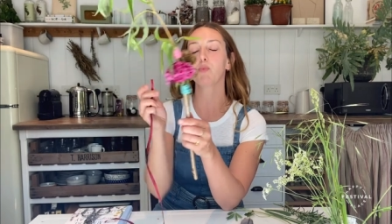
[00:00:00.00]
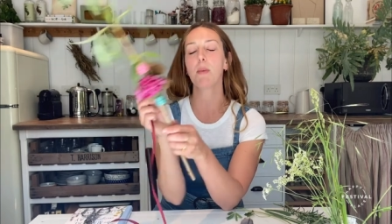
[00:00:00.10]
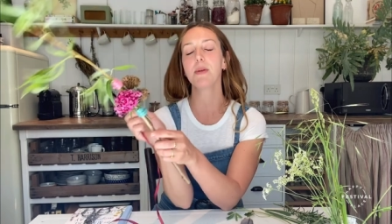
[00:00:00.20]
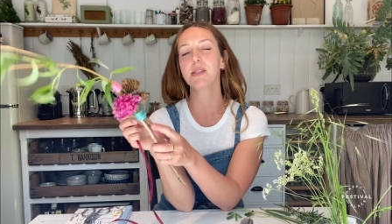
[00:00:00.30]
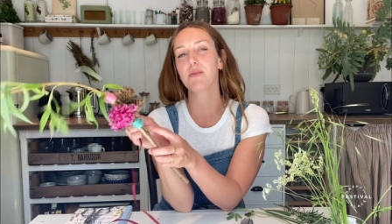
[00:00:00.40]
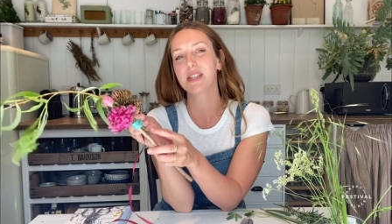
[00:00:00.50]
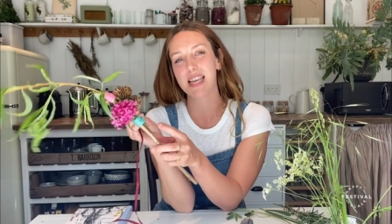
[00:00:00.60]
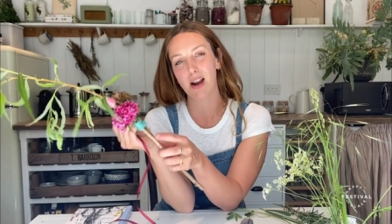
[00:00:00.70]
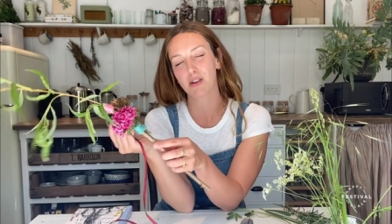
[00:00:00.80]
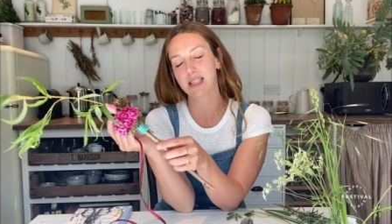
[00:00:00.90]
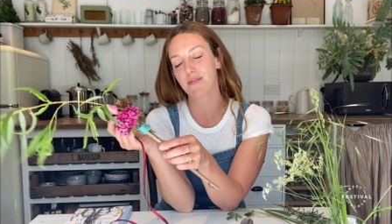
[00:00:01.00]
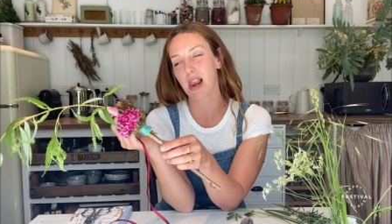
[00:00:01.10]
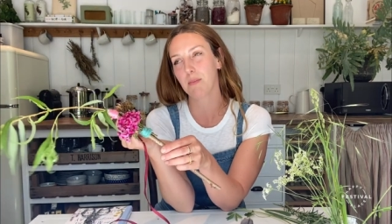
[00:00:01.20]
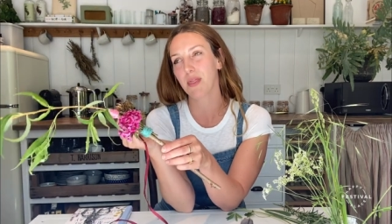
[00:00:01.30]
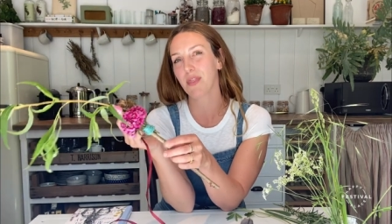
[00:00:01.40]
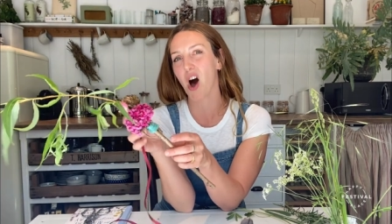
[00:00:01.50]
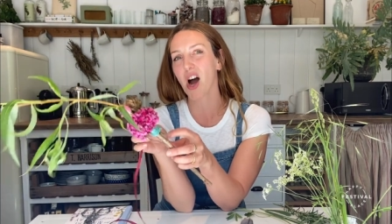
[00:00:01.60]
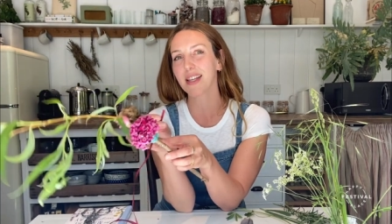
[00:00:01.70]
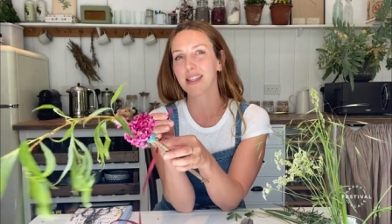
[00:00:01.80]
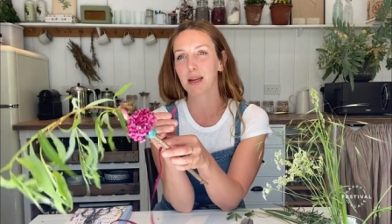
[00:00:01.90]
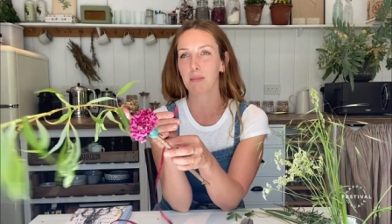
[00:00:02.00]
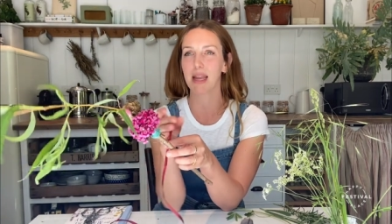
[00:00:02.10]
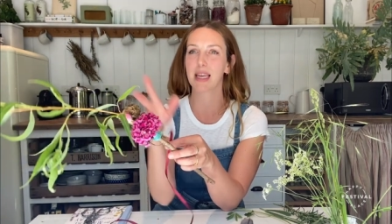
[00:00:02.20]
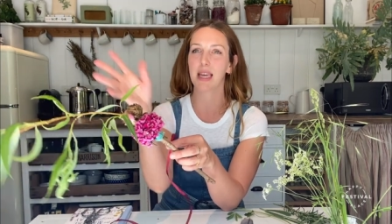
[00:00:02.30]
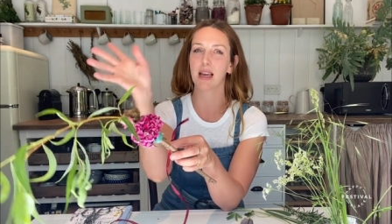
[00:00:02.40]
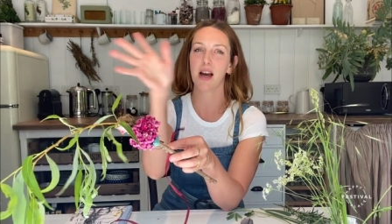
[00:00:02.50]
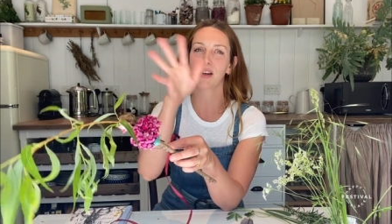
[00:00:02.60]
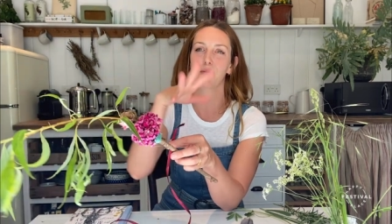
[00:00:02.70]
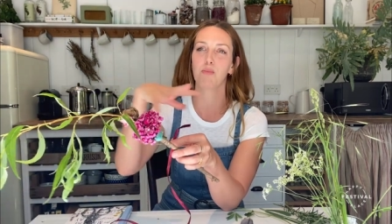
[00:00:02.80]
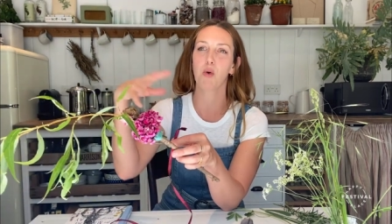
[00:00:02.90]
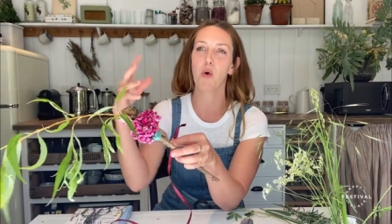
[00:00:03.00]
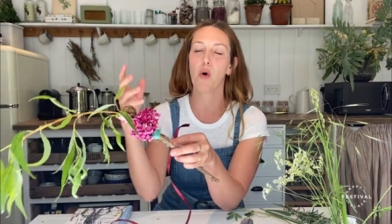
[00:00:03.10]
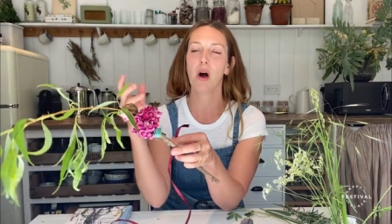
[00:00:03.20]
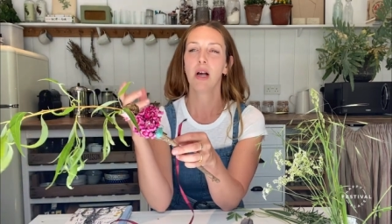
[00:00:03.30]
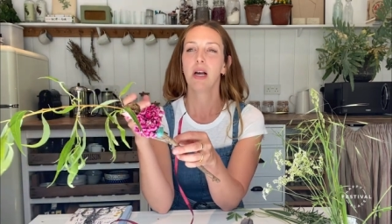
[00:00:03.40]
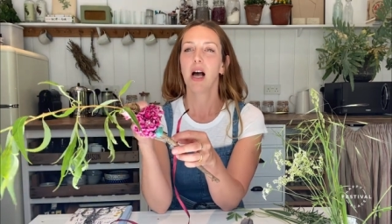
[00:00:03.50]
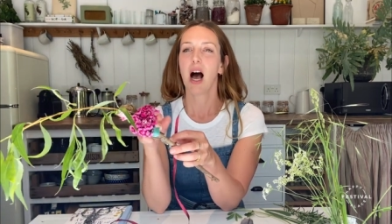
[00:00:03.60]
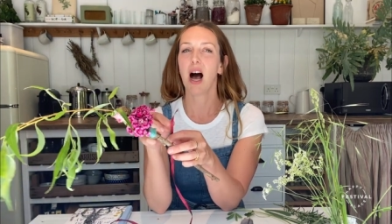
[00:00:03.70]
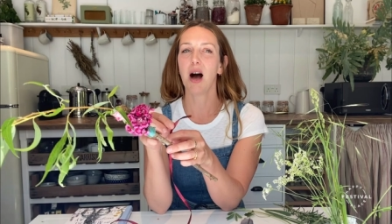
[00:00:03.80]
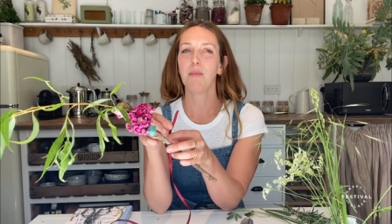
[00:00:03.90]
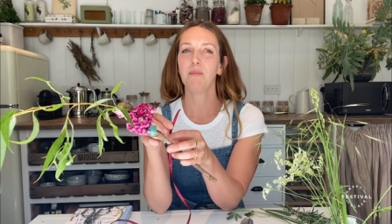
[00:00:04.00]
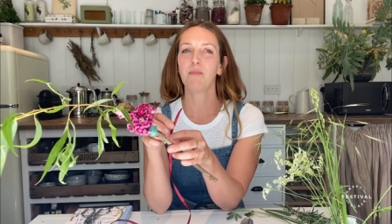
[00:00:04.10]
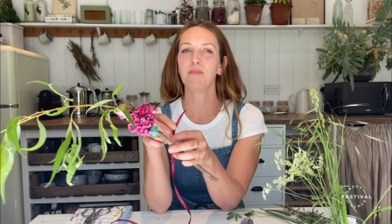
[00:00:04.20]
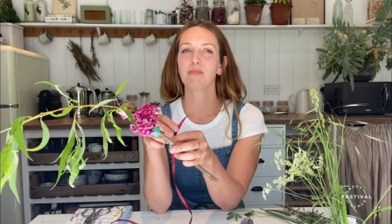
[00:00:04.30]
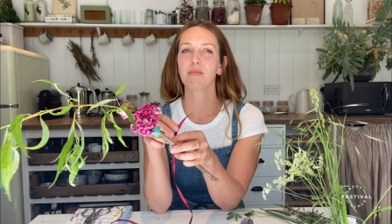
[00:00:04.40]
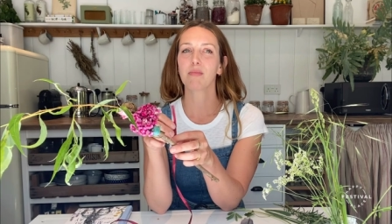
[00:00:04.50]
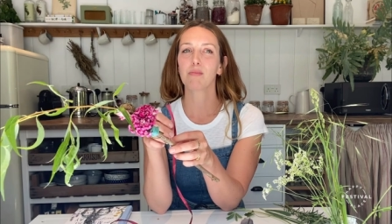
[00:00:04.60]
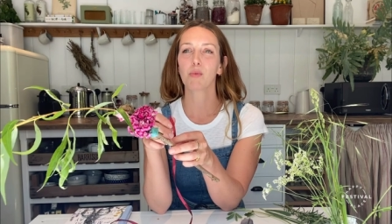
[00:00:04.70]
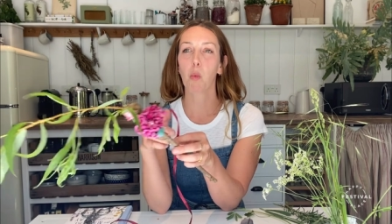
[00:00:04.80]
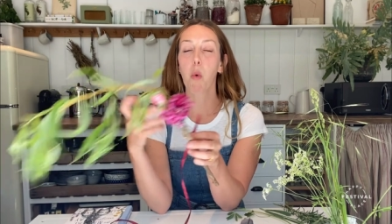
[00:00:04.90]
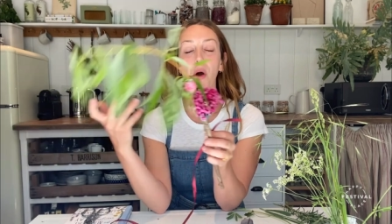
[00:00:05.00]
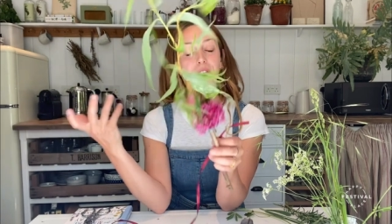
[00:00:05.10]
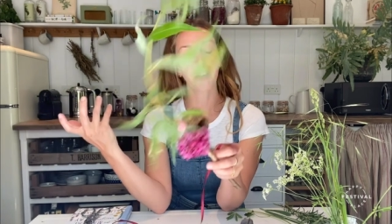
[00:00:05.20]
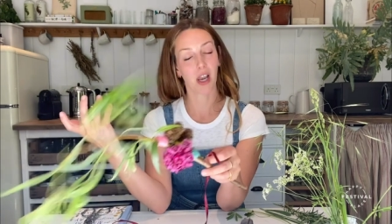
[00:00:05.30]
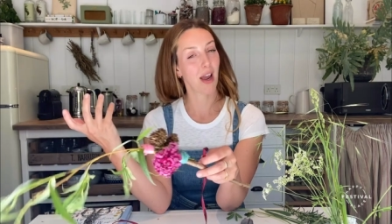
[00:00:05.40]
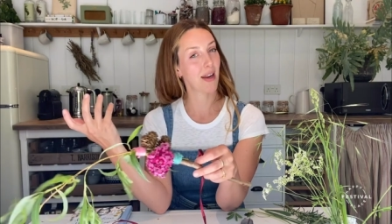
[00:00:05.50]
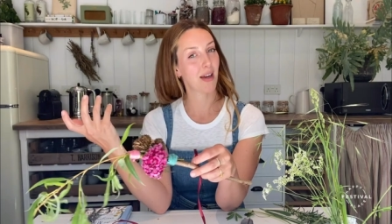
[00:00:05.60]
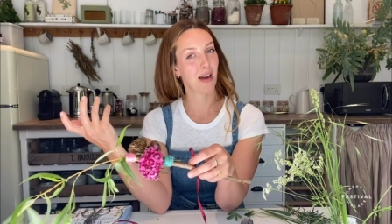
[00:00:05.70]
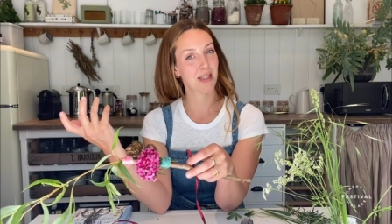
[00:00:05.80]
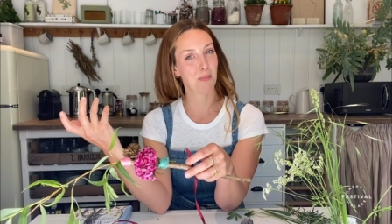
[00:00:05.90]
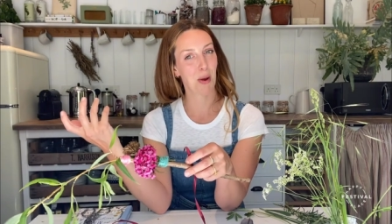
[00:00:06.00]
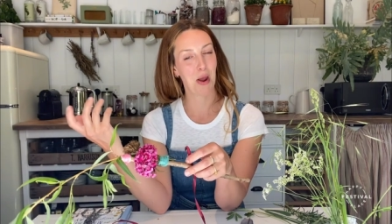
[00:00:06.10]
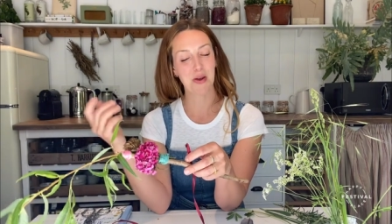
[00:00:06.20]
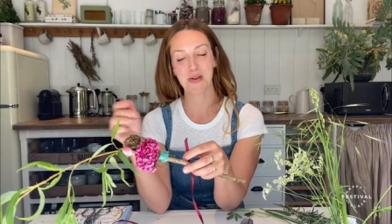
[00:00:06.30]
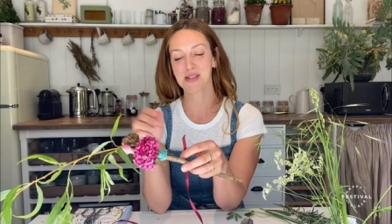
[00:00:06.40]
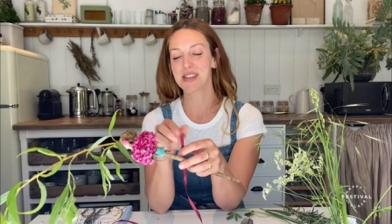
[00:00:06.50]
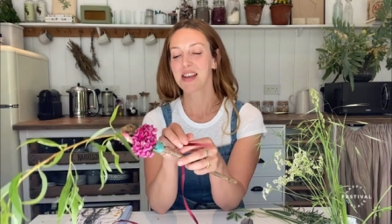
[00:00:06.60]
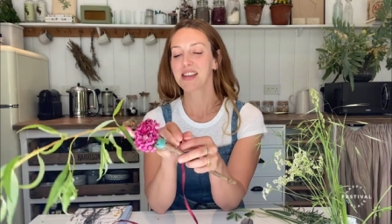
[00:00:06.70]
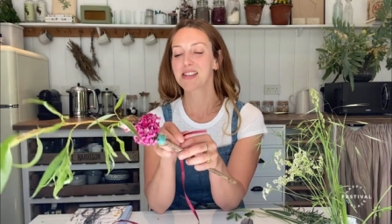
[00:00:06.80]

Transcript: the ribbons are a decorative element that I think make it kind of more, um, wand-like, I suppose.